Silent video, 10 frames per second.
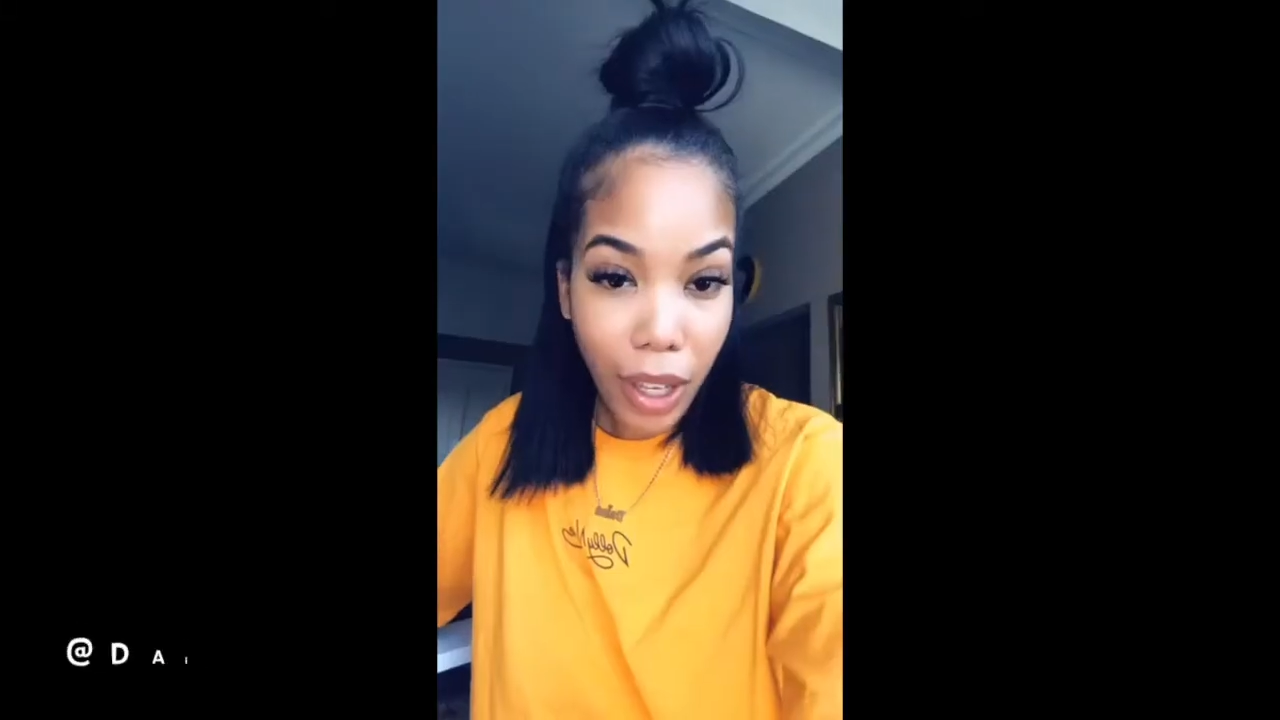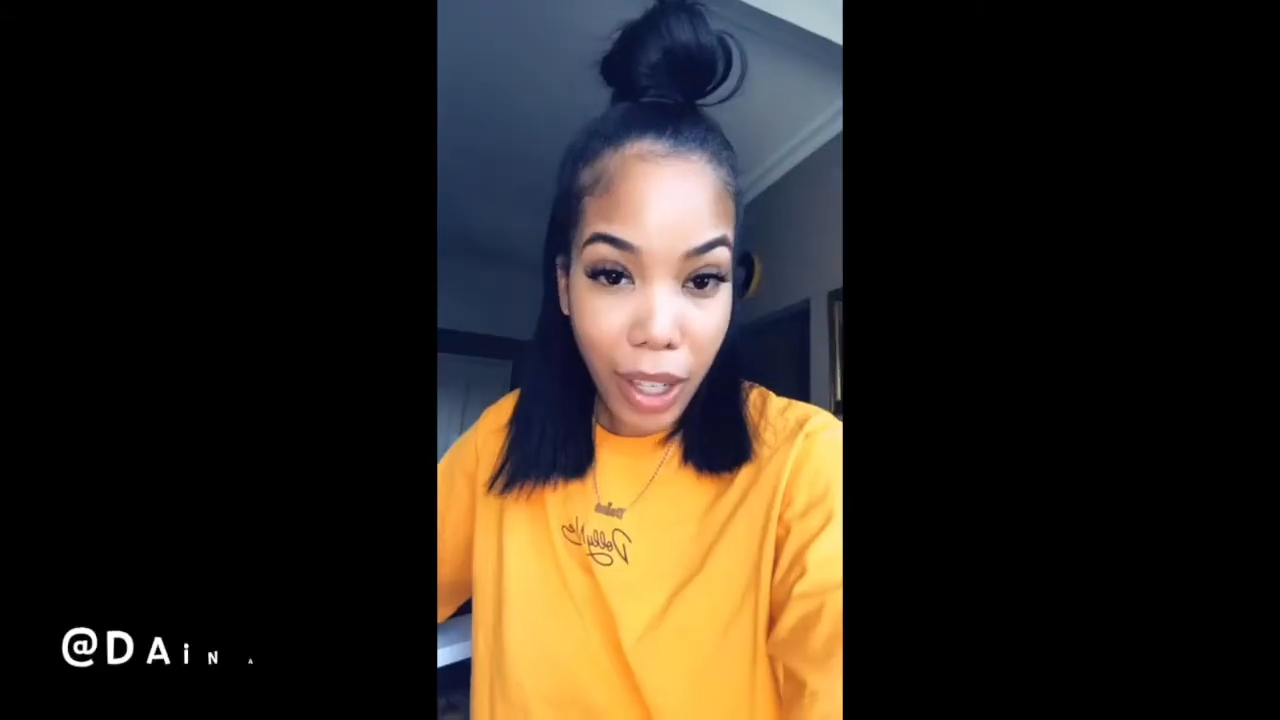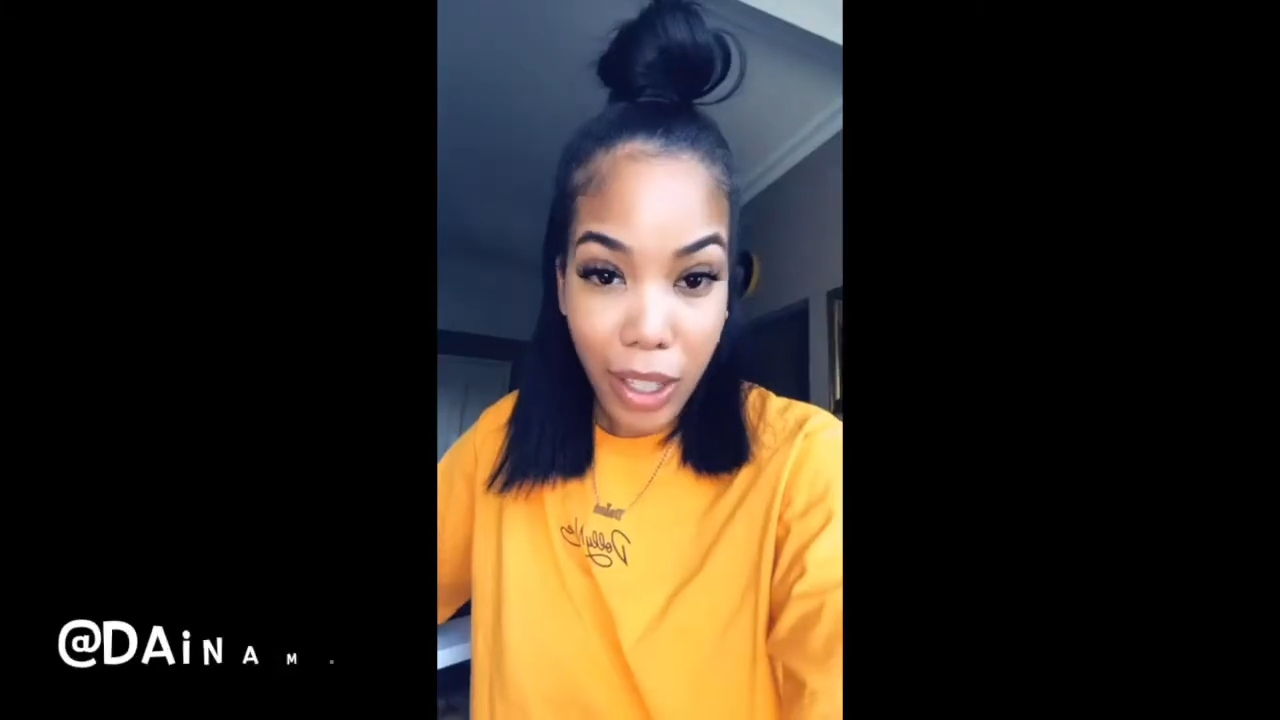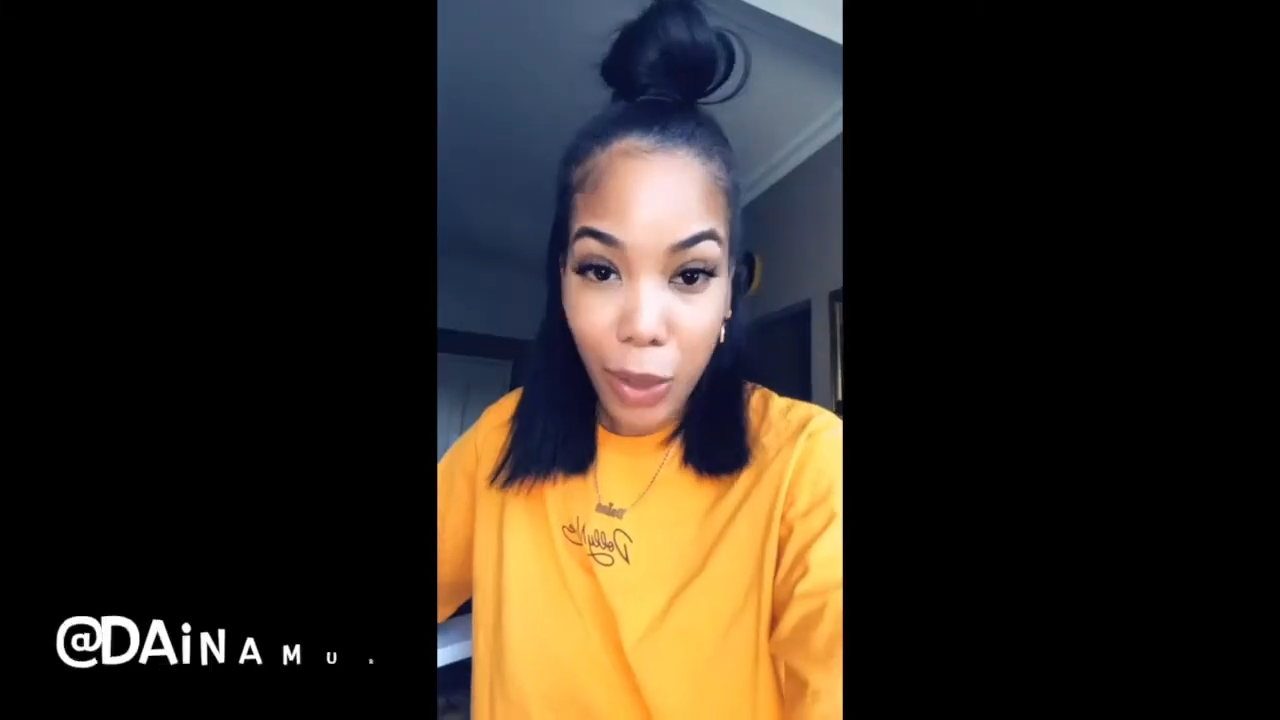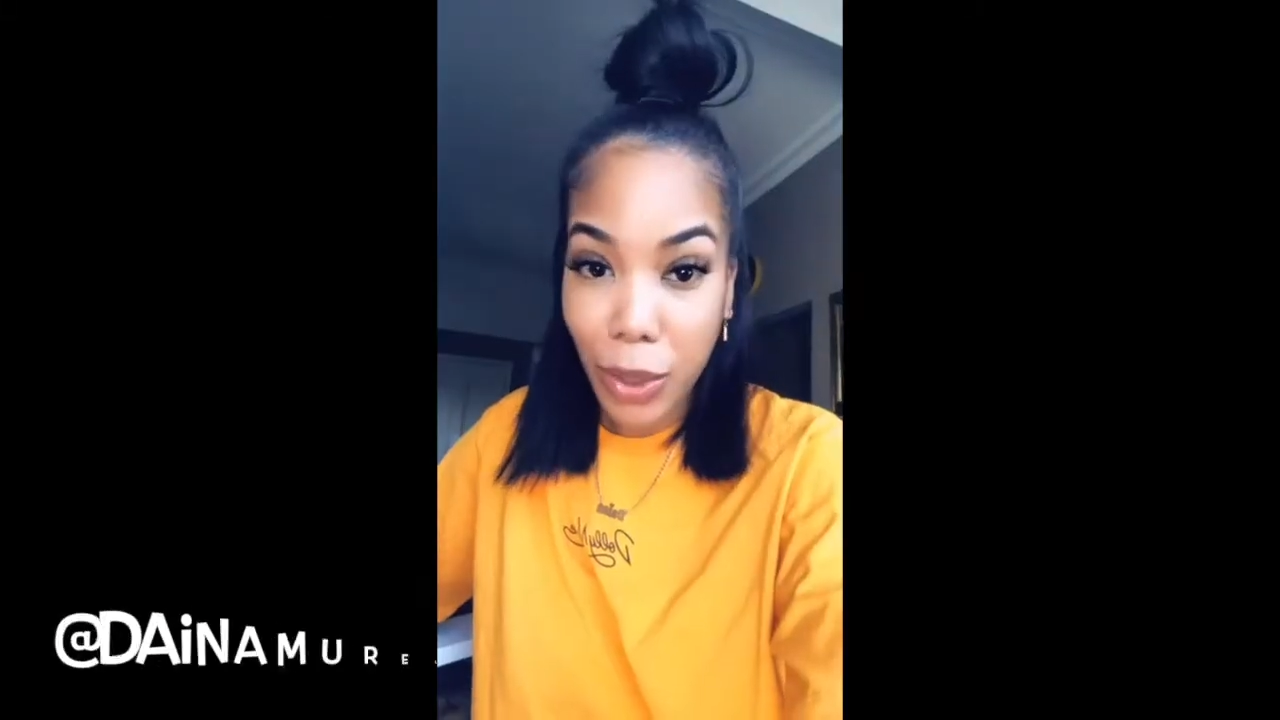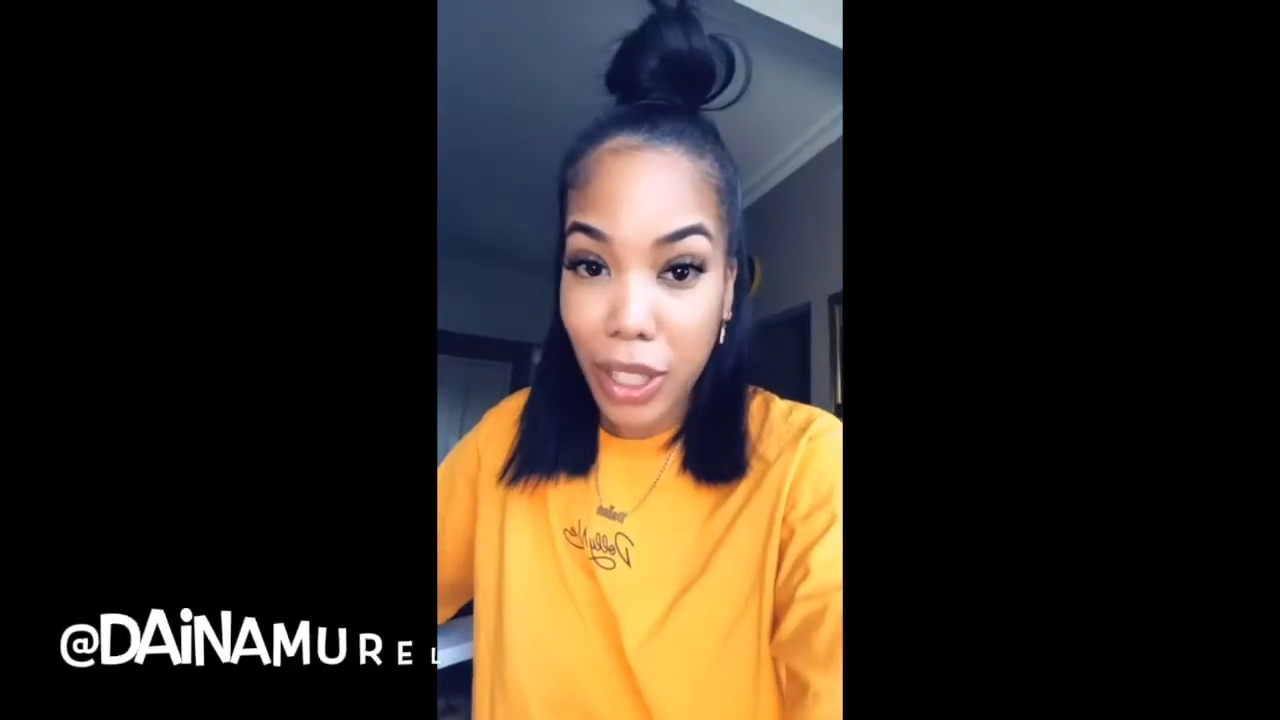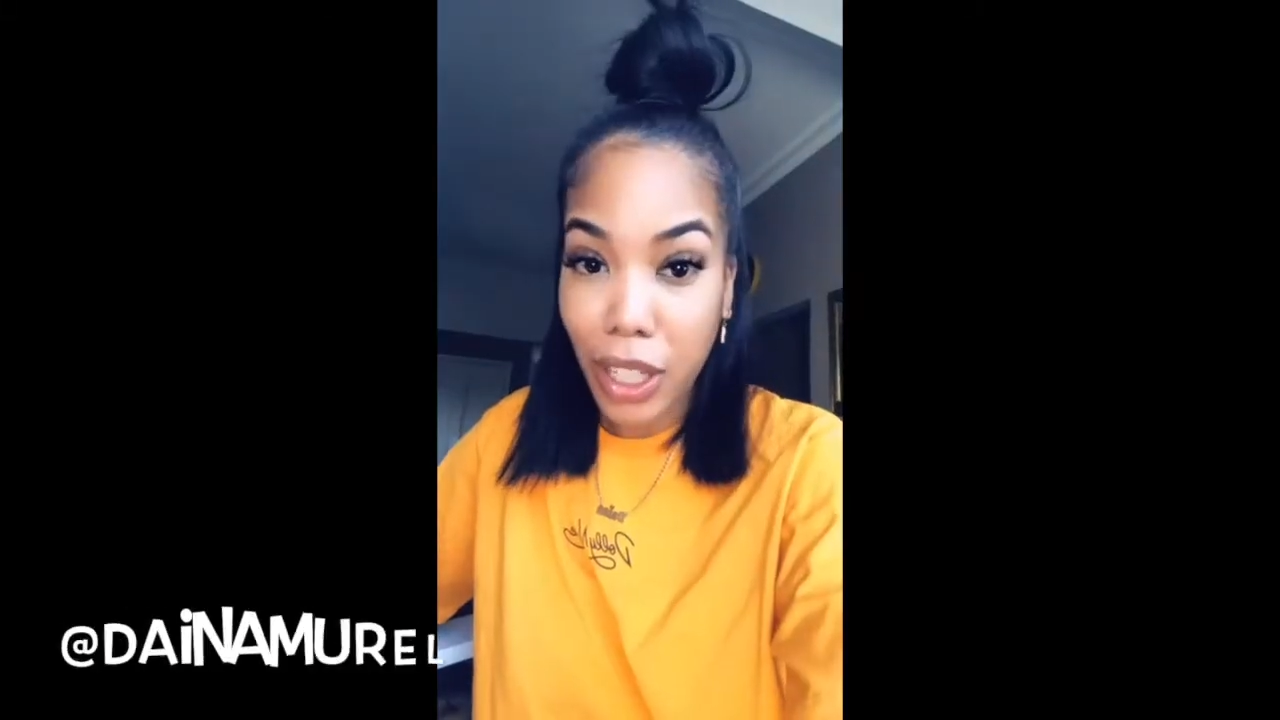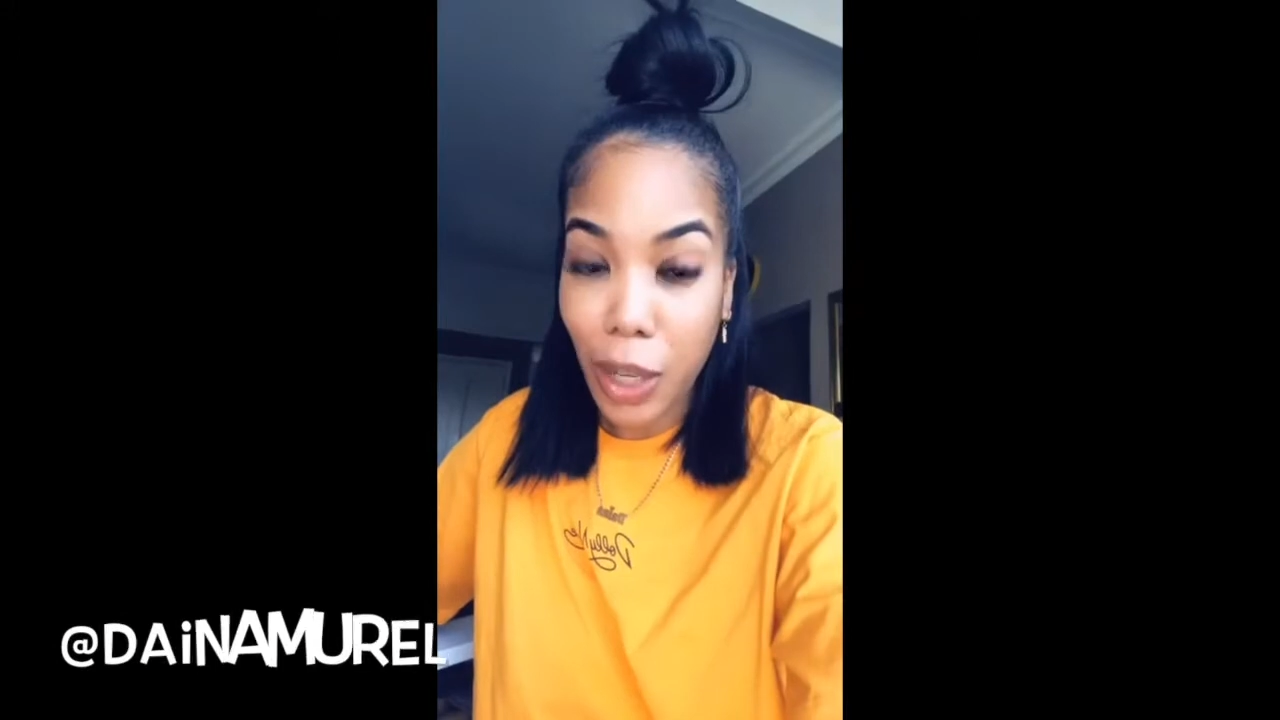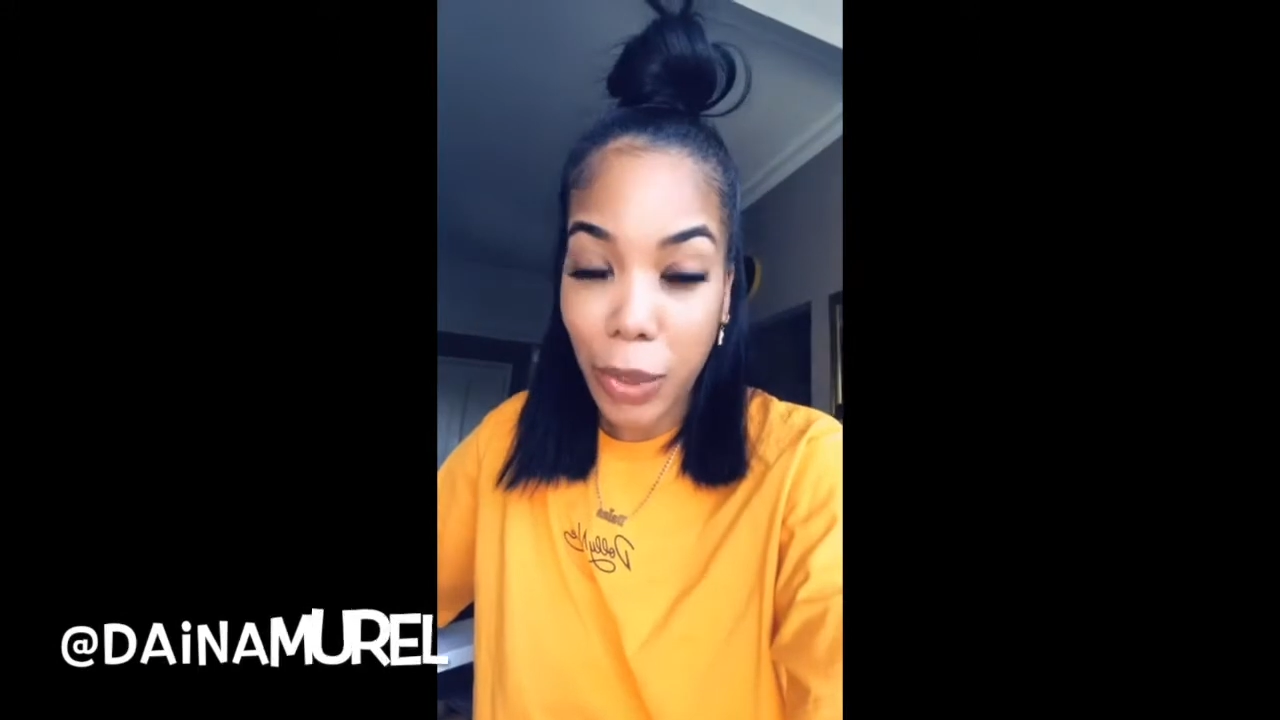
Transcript: I just wanted to come on